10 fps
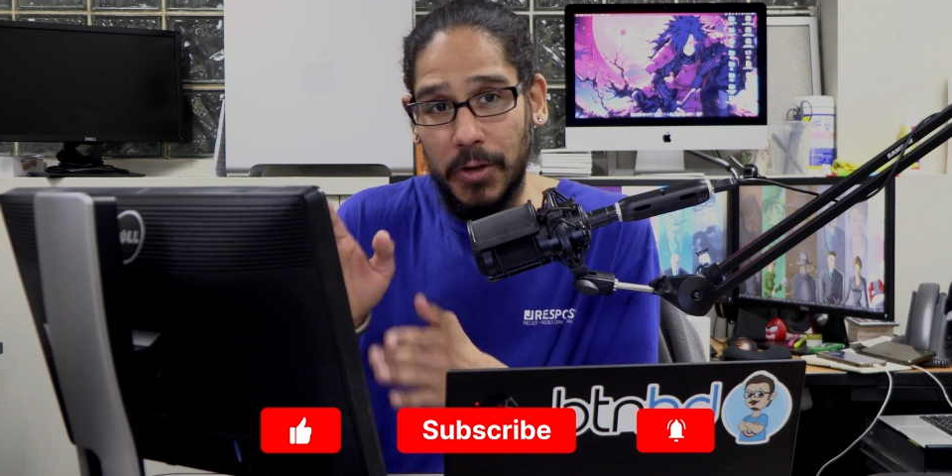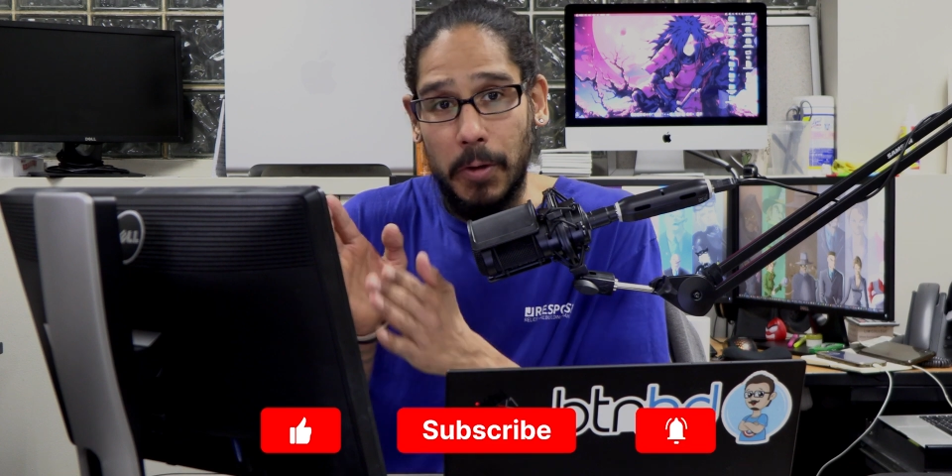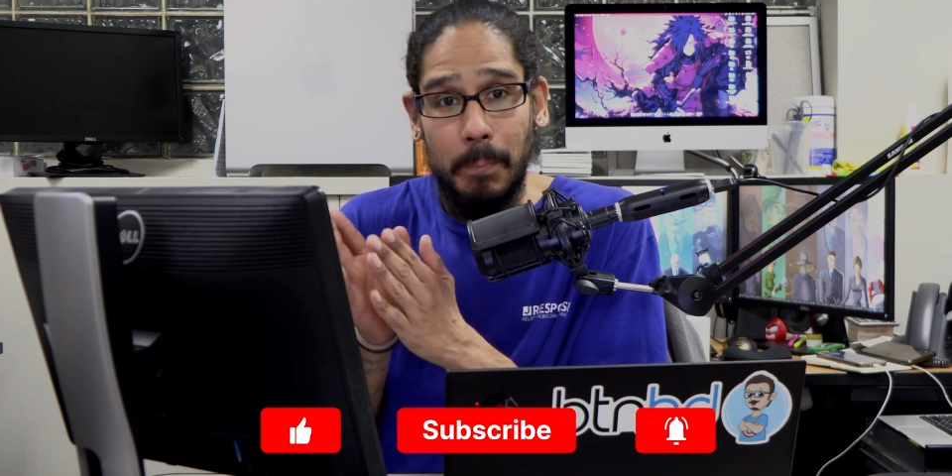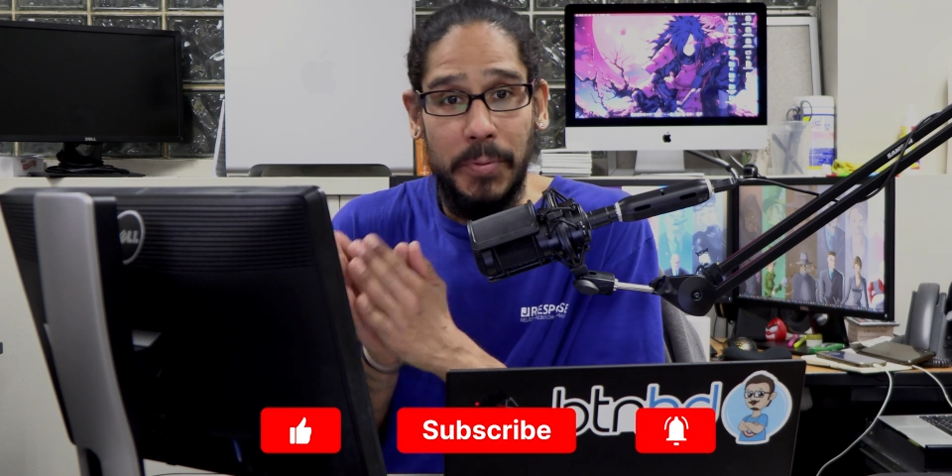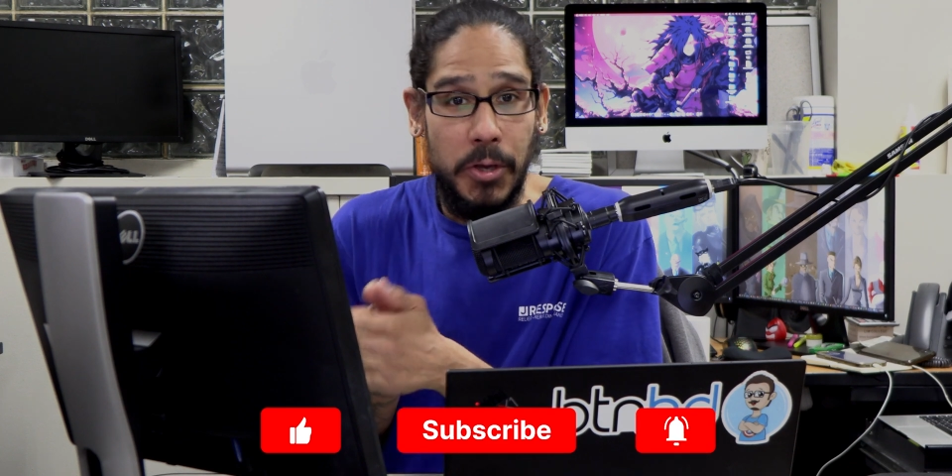the
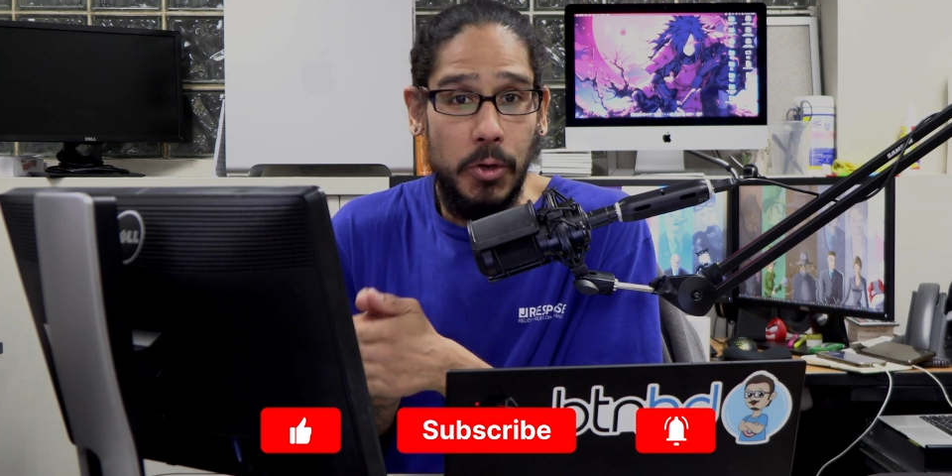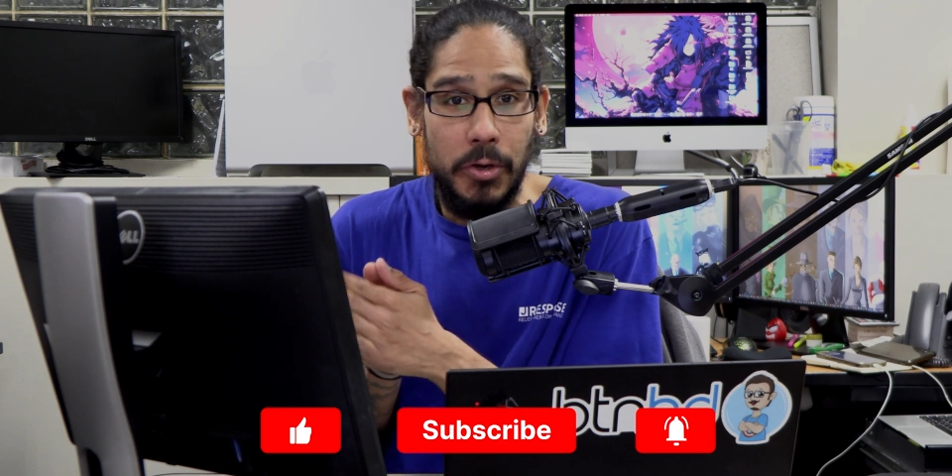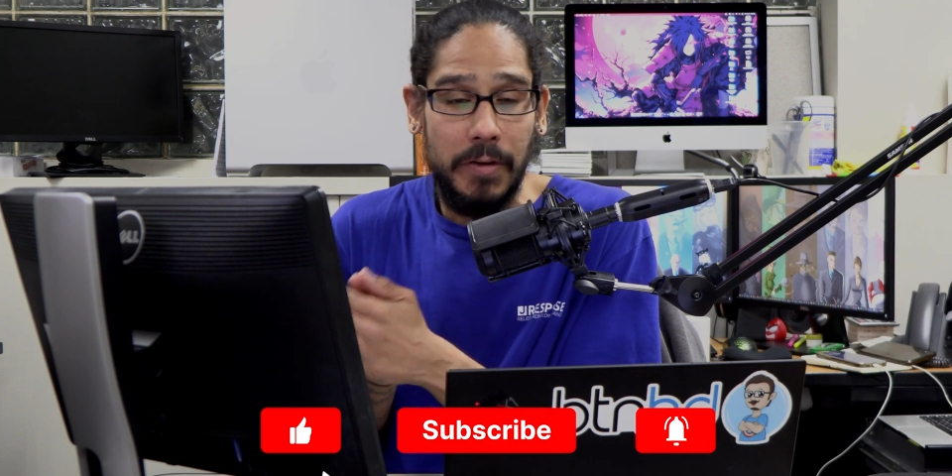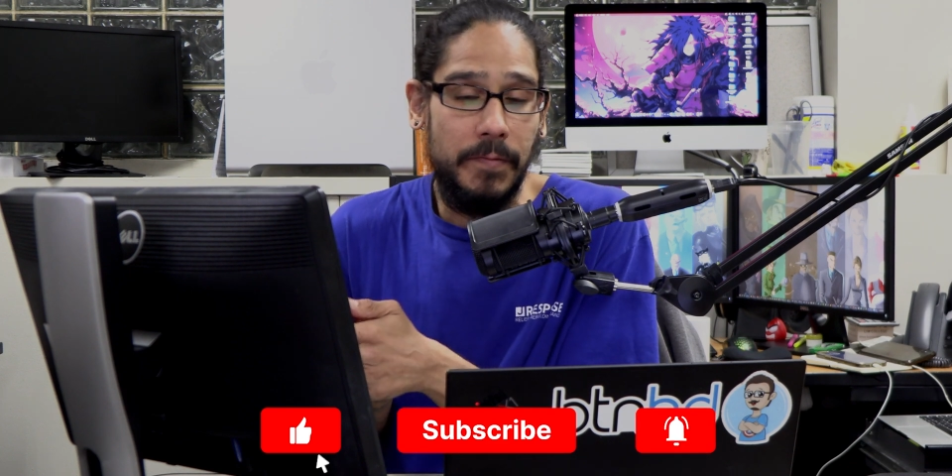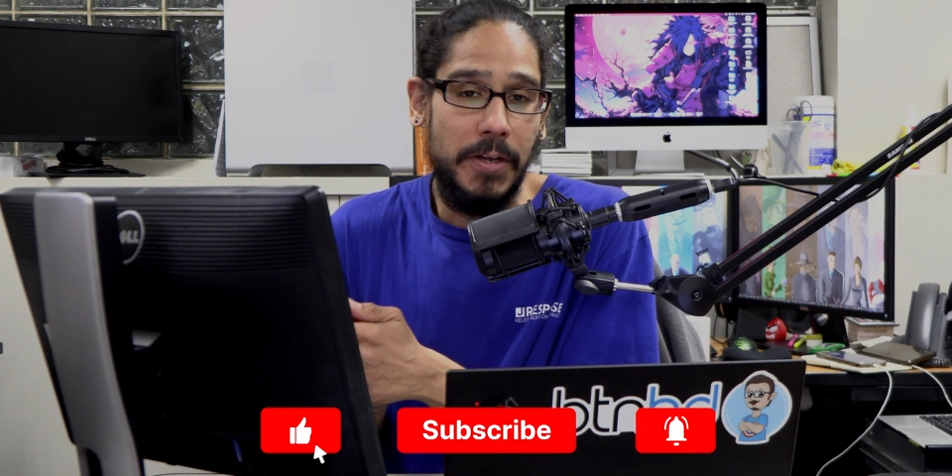
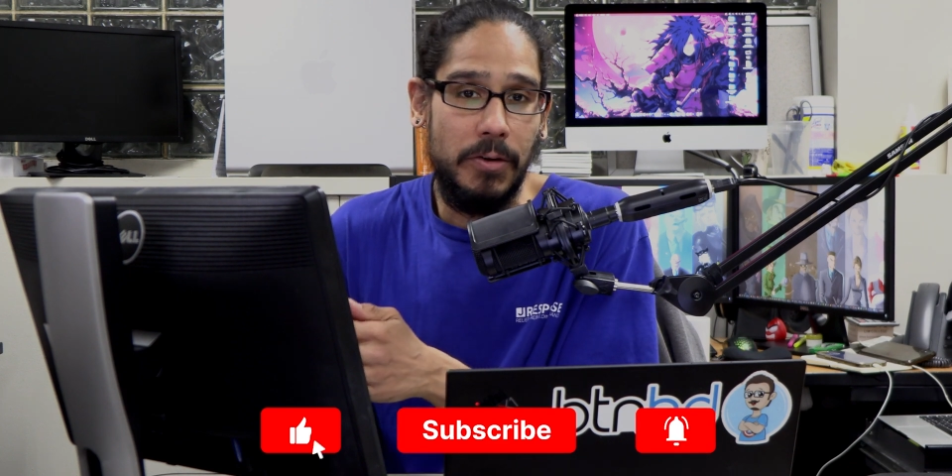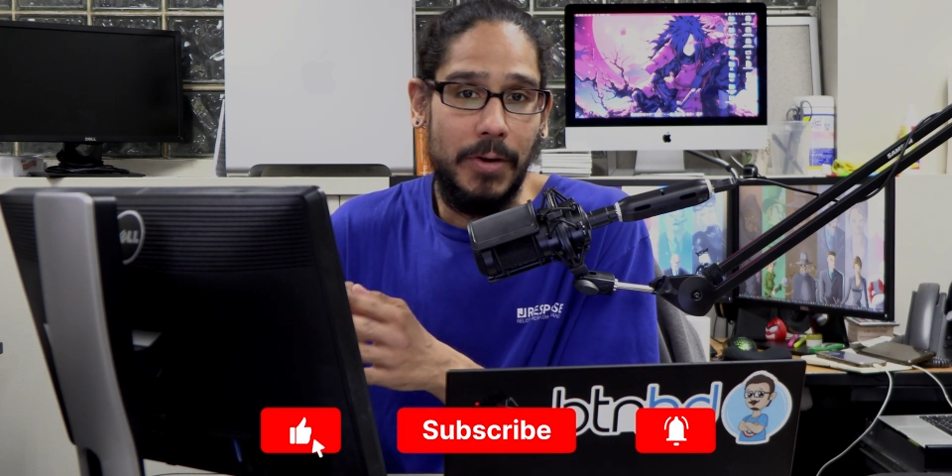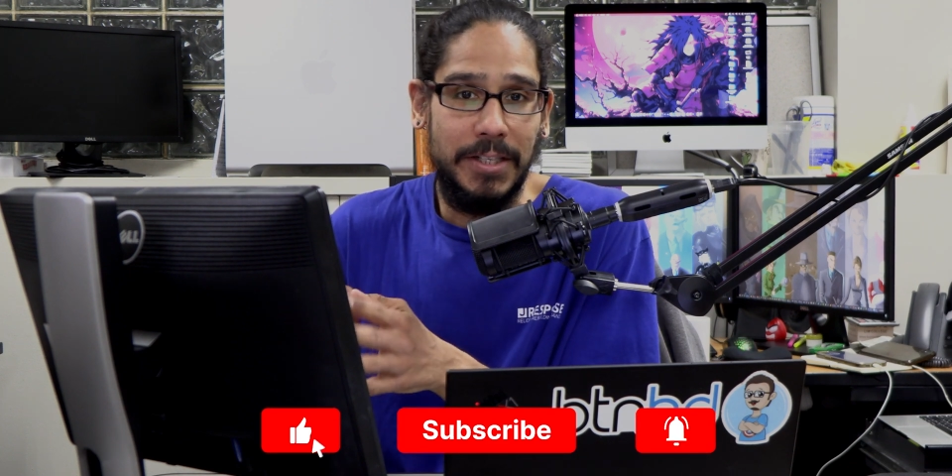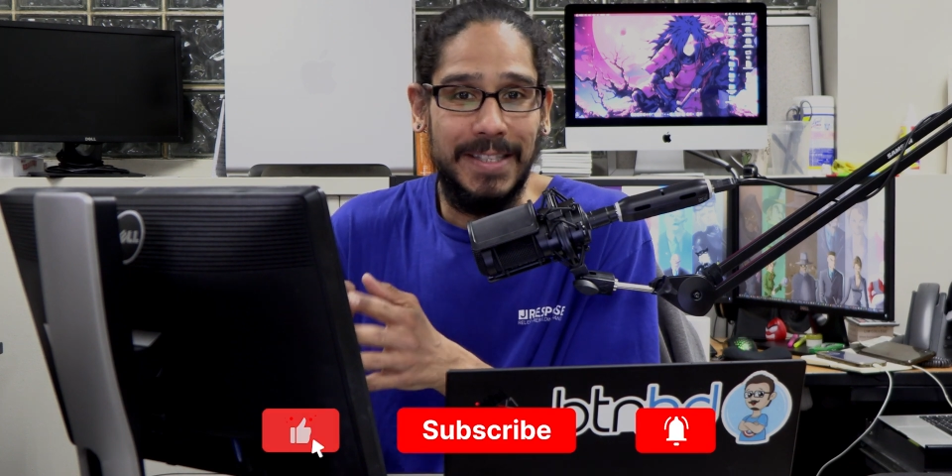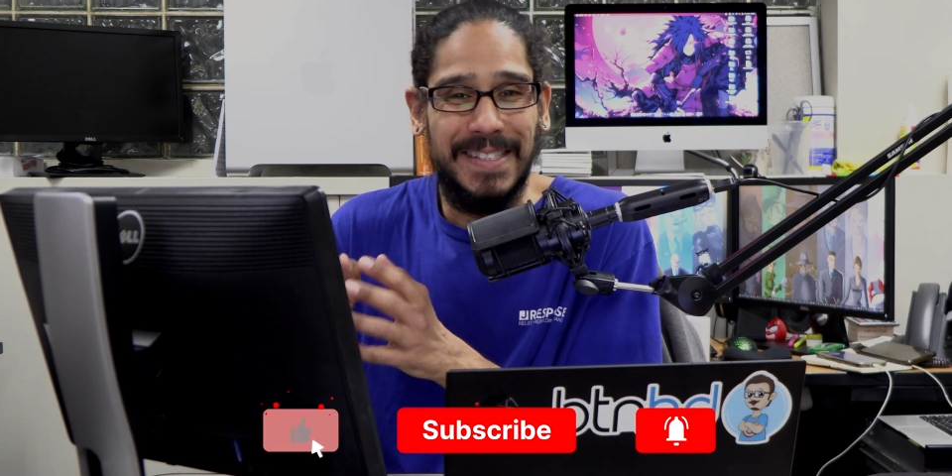computer
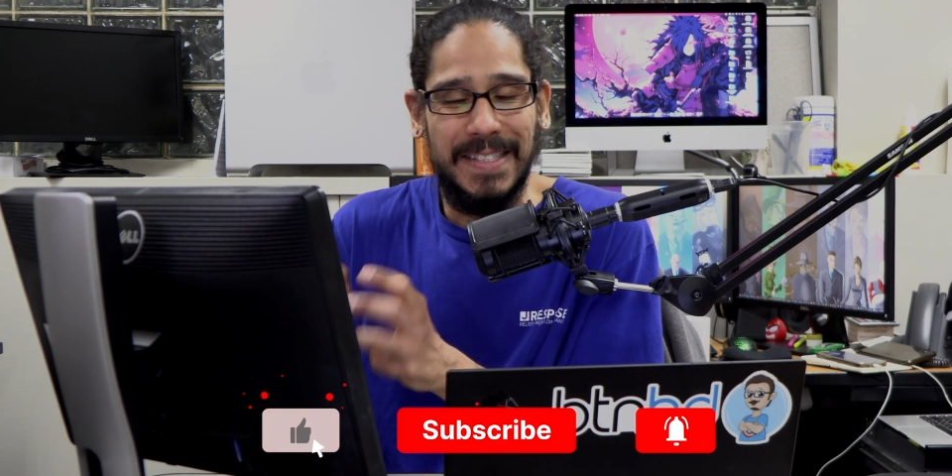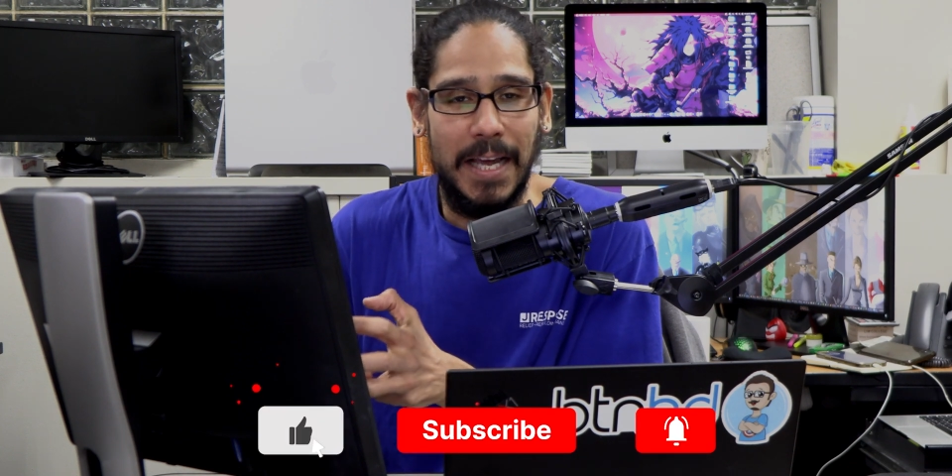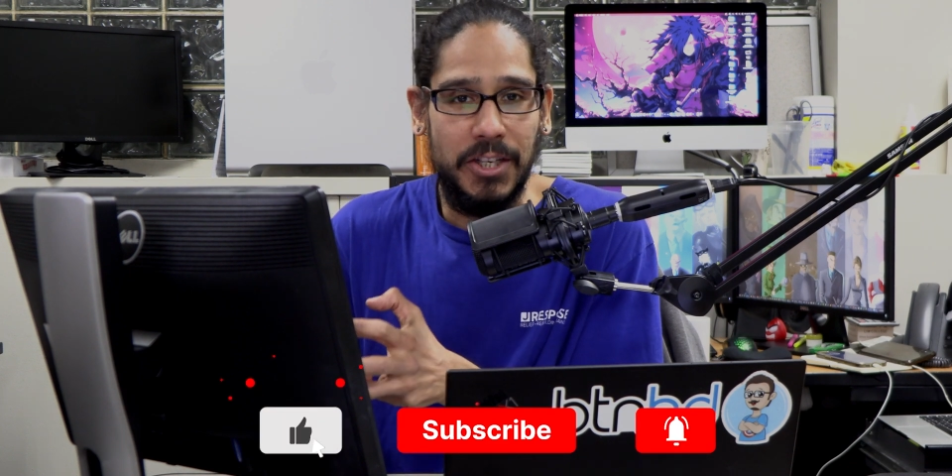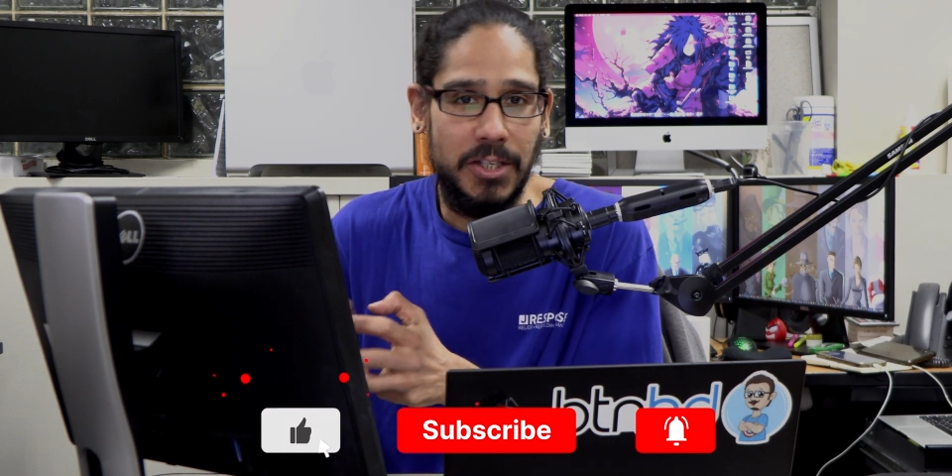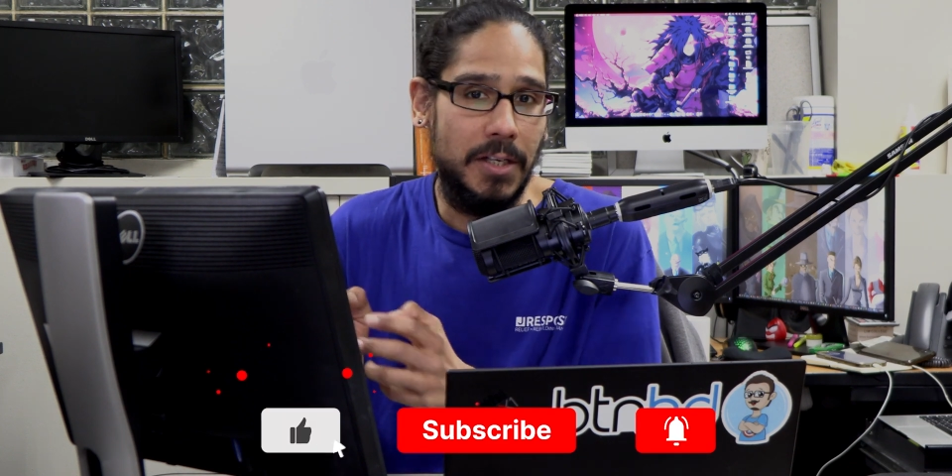configuration
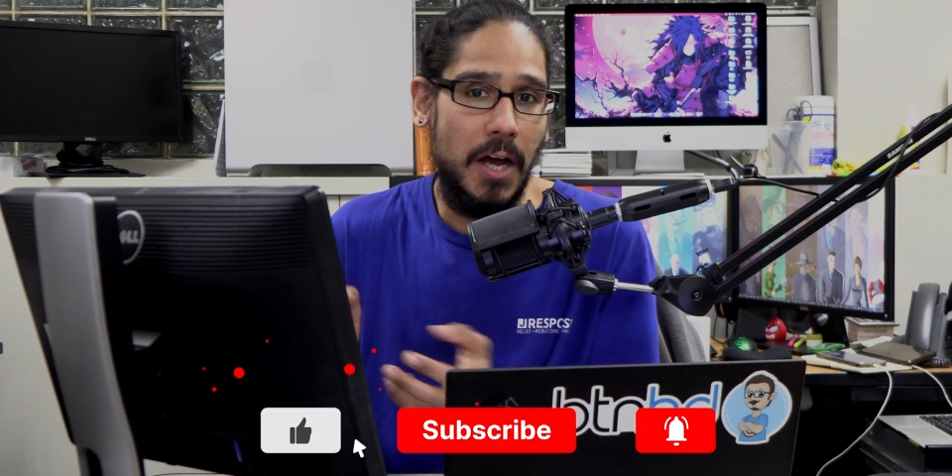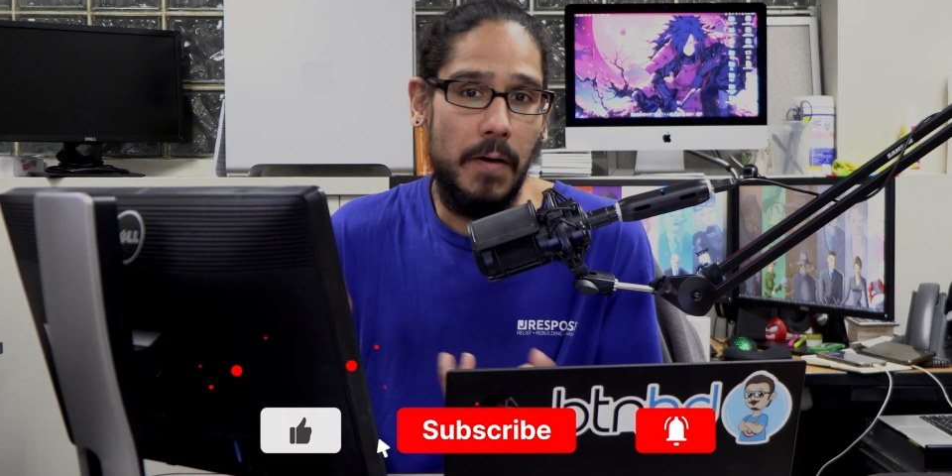section